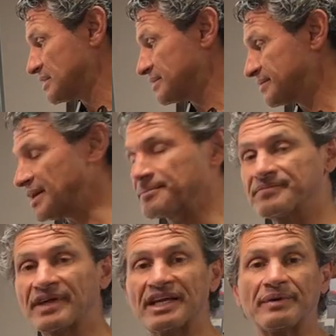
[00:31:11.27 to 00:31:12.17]
Well,
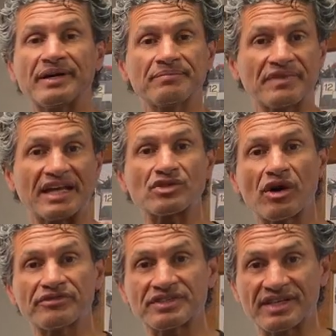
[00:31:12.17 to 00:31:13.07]
anyway, that's all
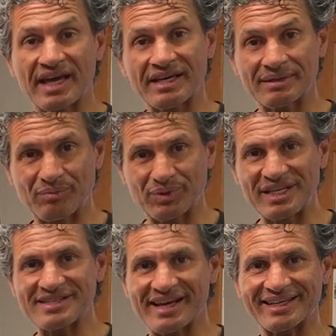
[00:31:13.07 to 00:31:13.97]
for today.
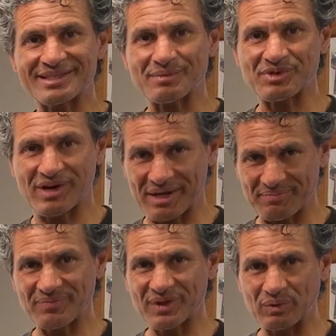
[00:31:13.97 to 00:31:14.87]
Please like and subscribe.
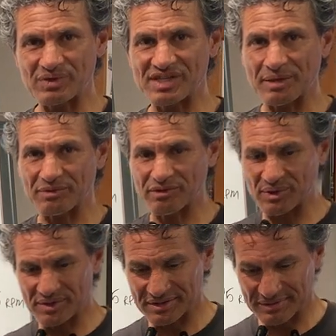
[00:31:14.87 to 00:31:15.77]
We'll see you up the road.